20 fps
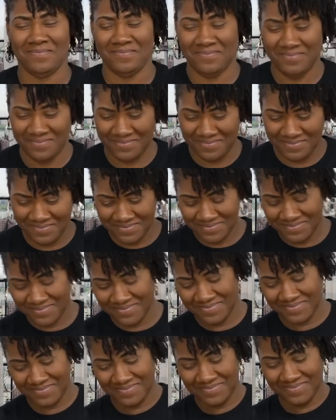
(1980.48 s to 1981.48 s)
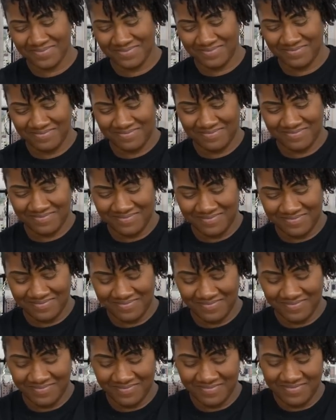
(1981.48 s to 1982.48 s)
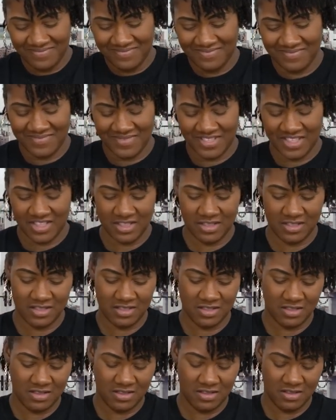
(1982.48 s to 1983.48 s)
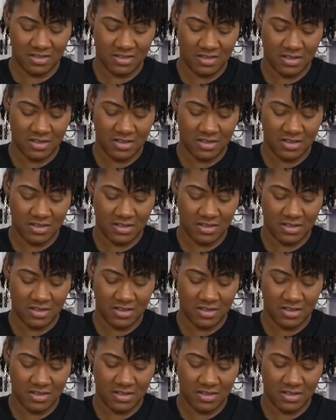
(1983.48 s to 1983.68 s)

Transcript: No words are spoken by the person on screen.